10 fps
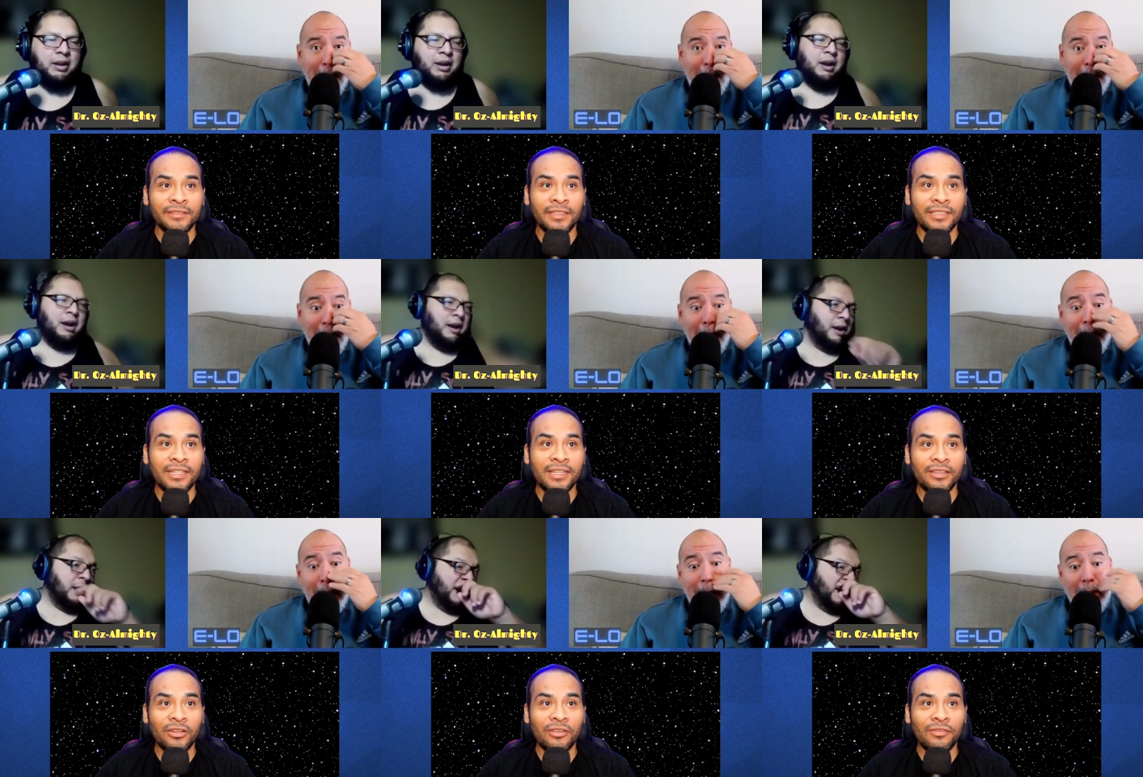Speaker 1: It's hitting a
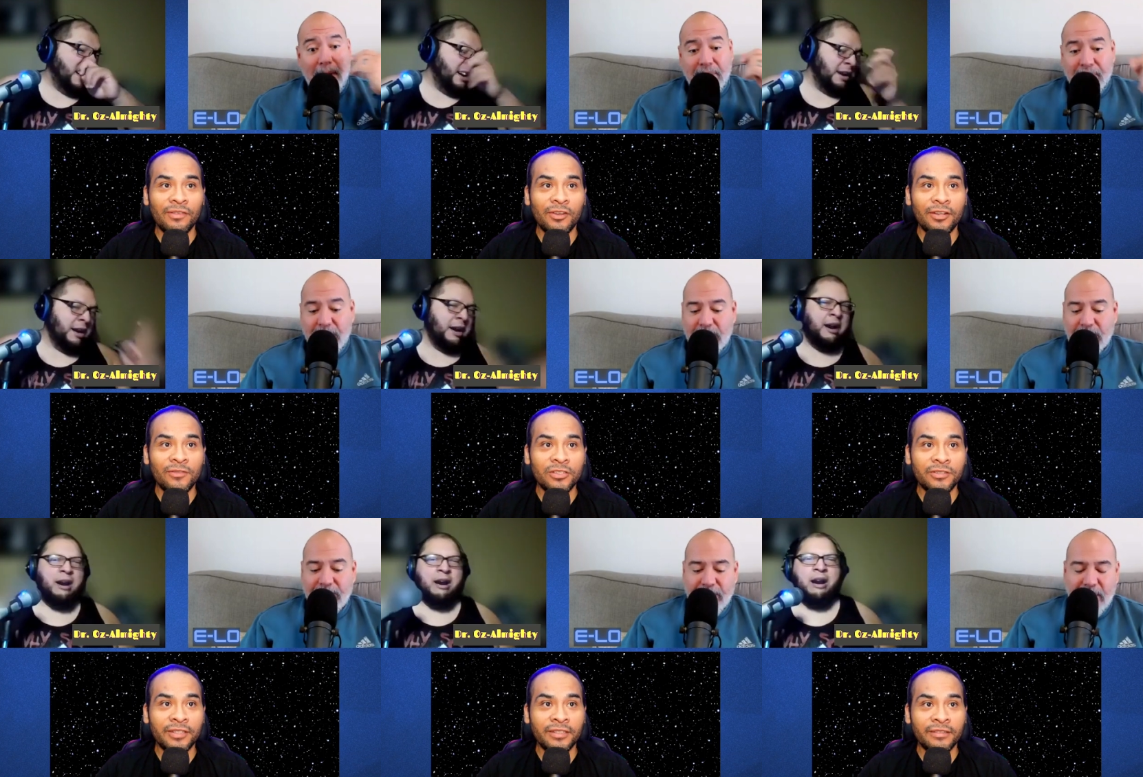35 year anniversary.
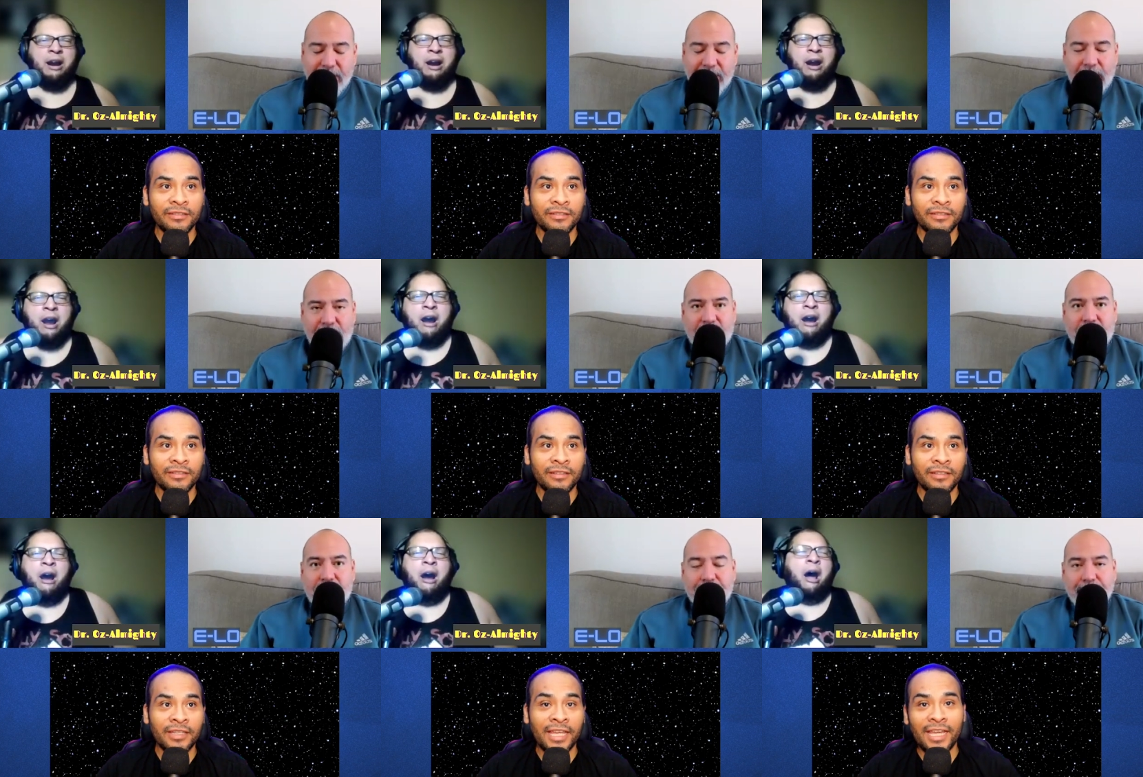35
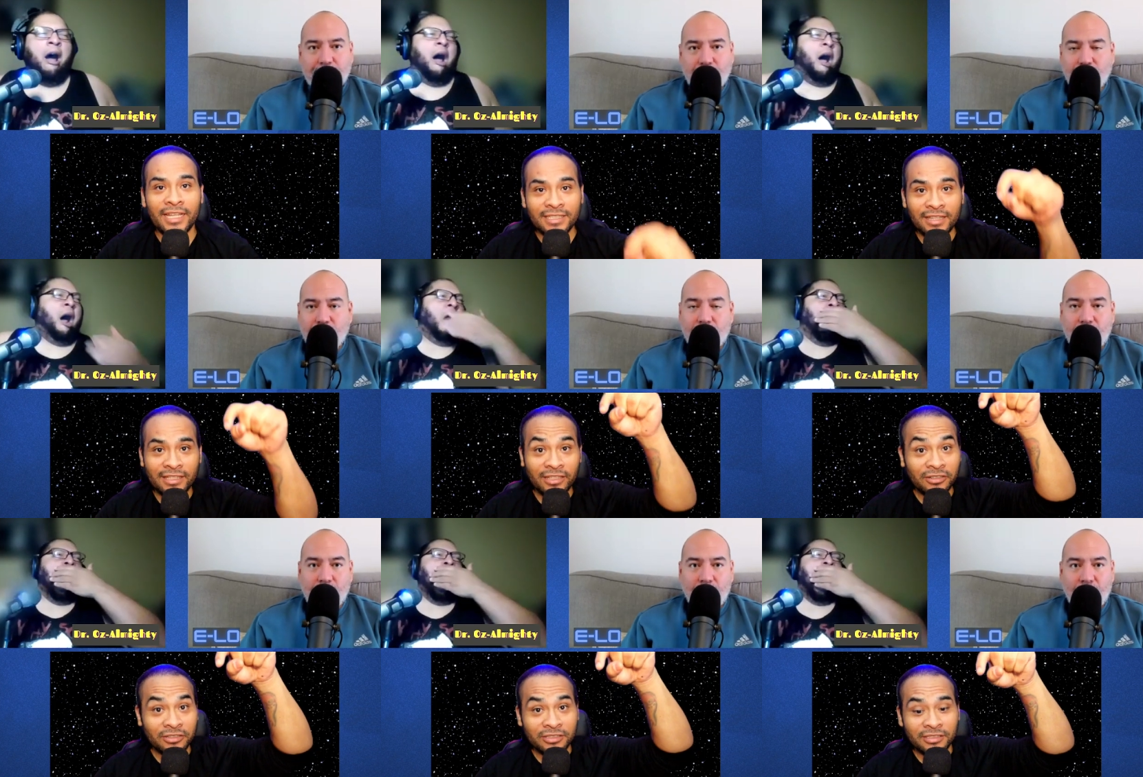years. It's in
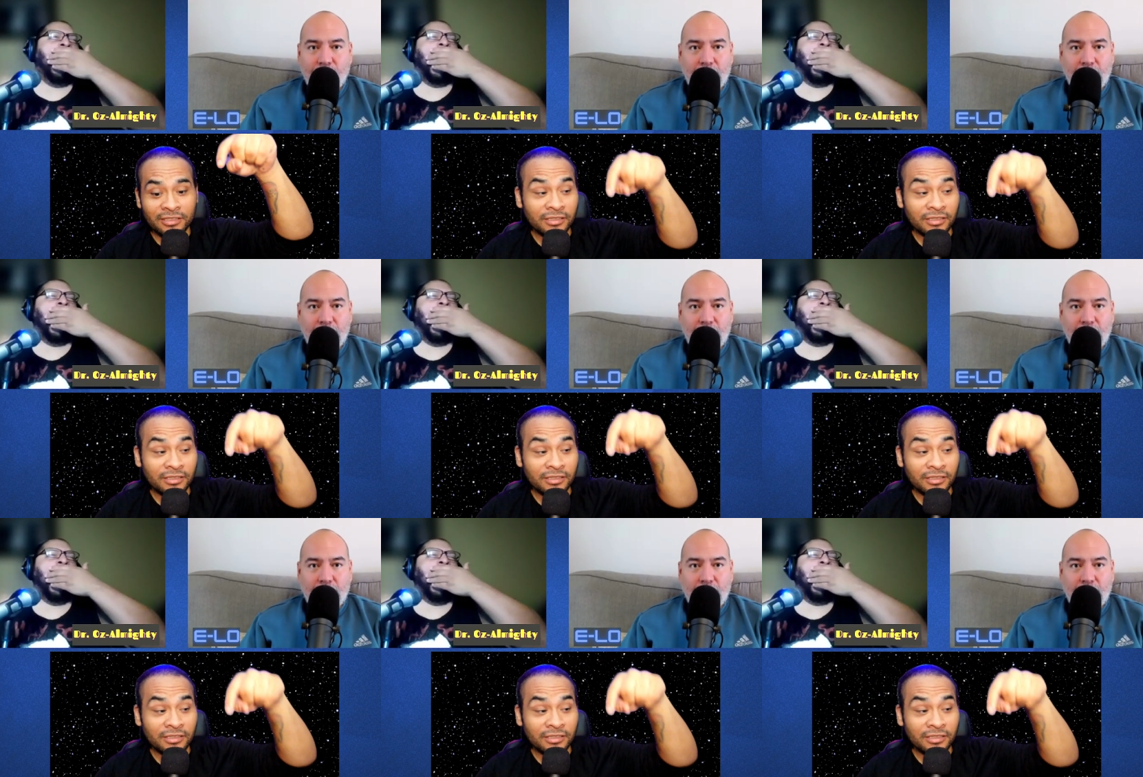theaters.